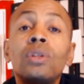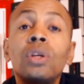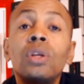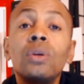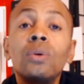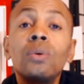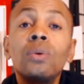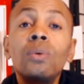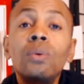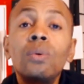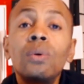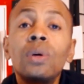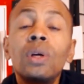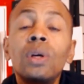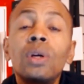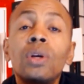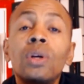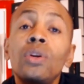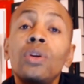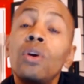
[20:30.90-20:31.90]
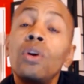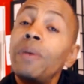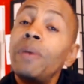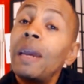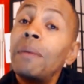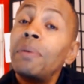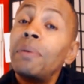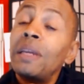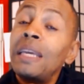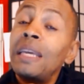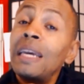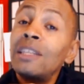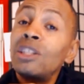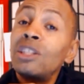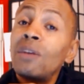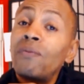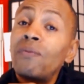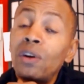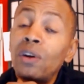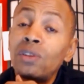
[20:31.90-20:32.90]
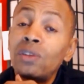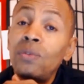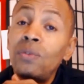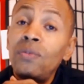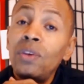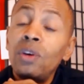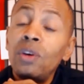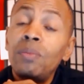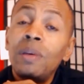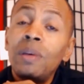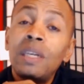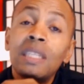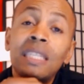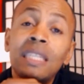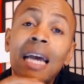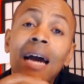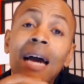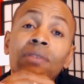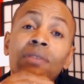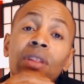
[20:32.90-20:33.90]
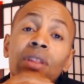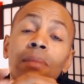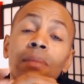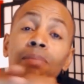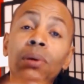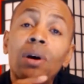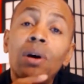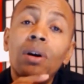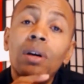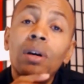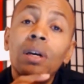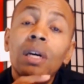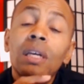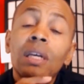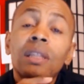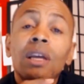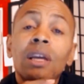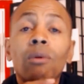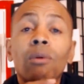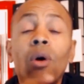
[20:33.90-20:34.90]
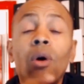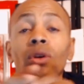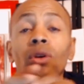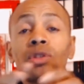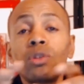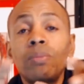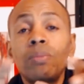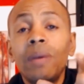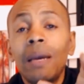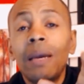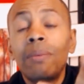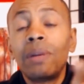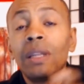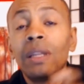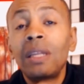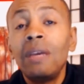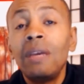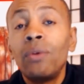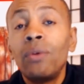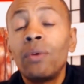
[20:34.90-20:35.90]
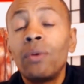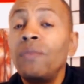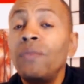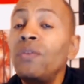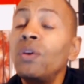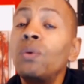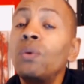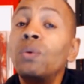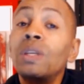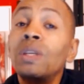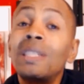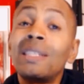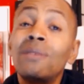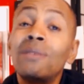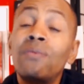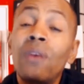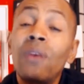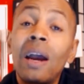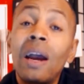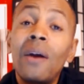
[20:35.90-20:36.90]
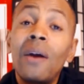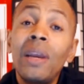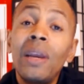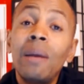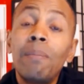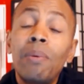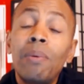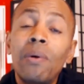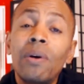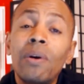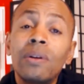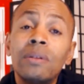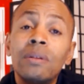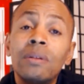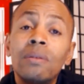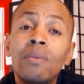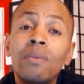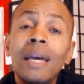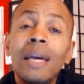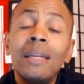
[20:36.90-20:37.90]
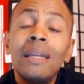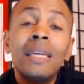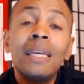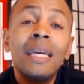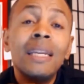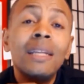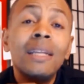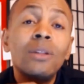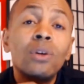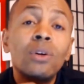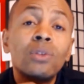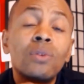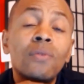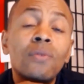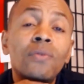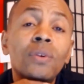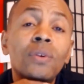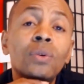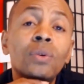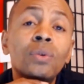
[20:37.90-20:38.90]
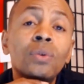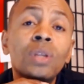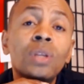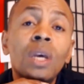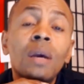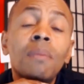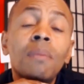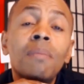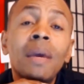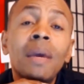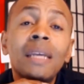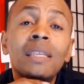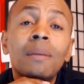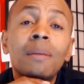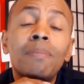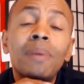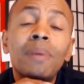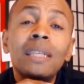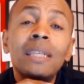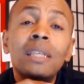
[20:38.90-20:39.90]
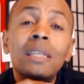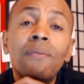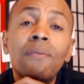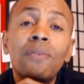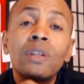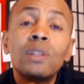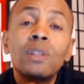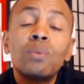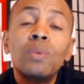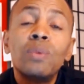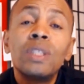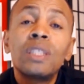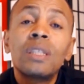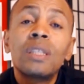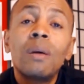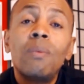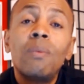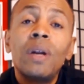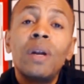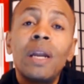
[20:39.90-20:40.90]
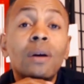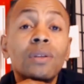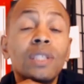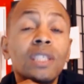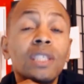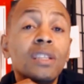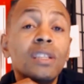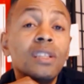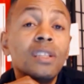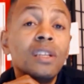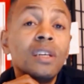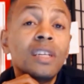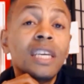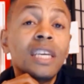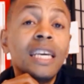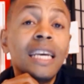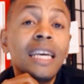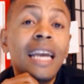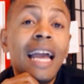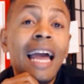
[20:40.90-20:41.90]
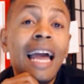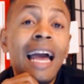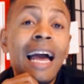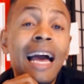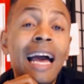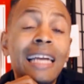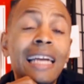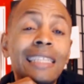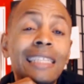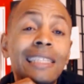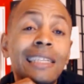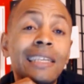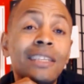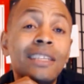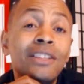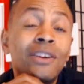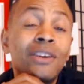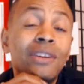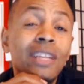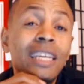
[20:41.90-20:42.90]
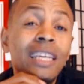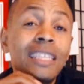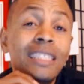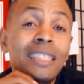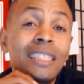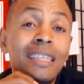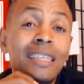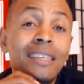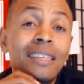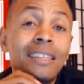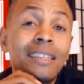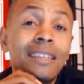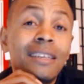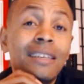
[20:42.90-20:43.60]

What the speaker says: Two, you'll be able to get your first review, because after they book, they'll also be able to leave your review, which is very important, right? Getting those reviews makes a big difference when someone else is looking at your listing,